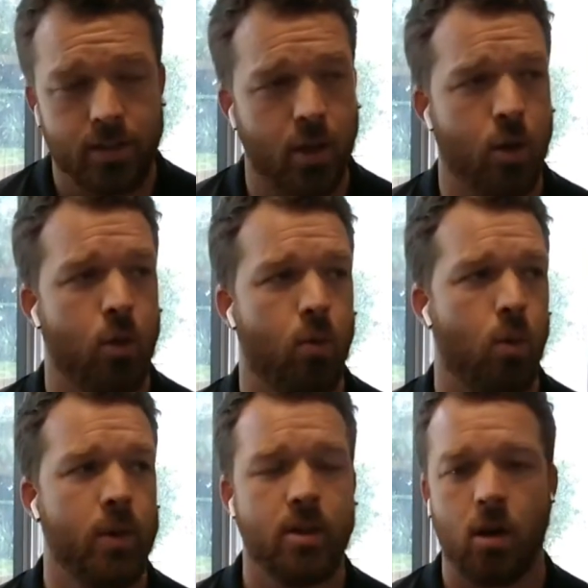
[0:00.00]
And so,
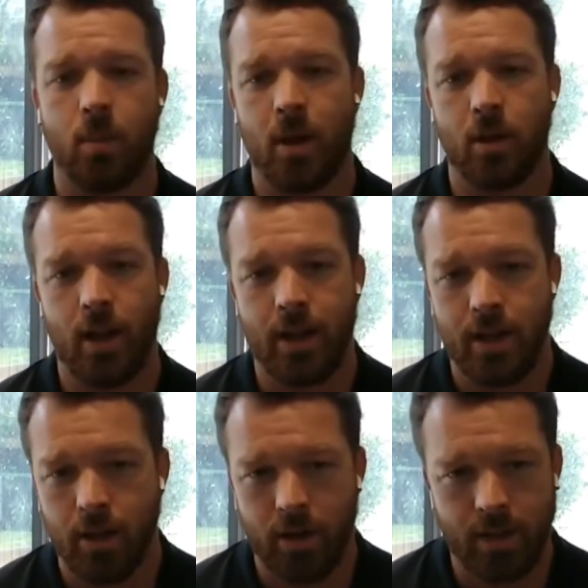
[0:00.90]
what we talk about a lot
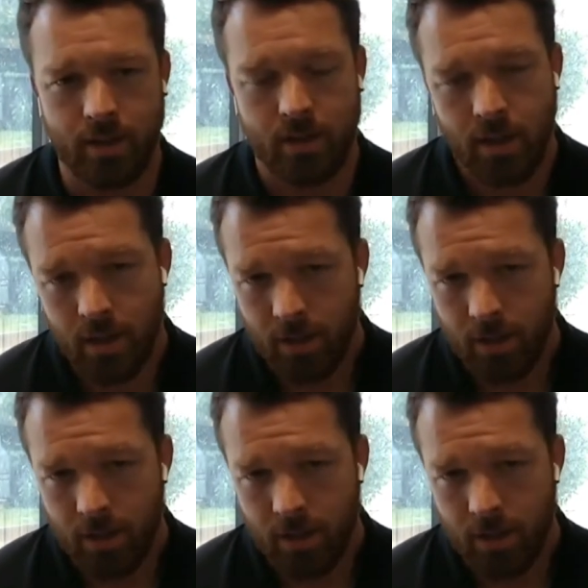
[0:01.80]
here is